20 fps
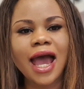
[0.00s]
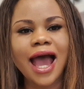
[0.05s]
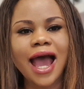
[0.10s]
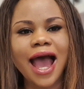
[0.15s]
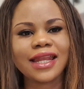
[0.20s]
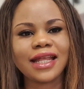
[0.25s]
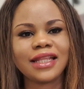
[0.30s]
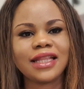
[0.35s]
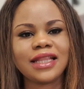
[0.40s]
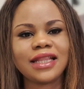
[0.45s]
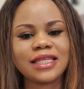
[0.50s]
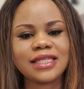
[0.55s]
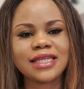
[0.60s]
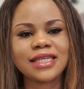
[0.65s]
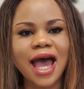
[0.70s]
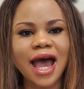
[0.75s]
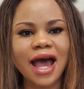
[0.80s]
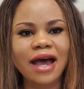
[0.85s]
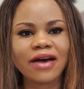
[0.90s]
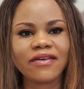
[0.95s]
and at least
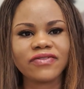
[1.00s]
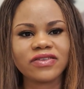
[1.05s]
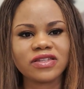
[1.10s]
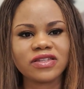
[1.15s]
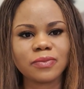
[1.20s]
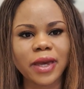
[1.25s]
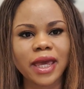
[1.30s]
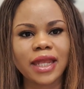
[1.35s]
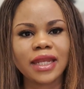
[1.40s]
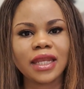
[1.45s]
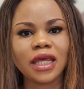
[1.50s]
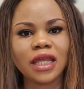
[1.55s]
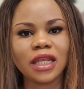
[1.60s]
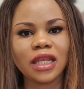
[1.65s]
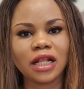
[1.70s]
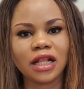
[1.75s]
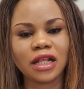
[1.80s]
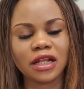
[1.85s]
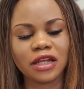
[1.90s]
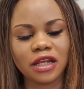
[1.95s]
half spent
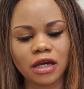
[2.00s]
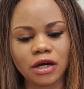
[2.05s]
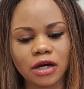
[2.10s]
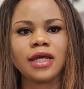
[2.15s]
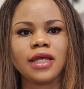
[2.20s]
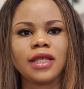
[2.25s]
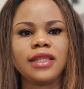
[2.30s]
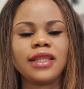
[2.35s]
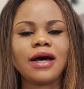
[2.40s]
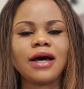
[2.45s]
in clinicals.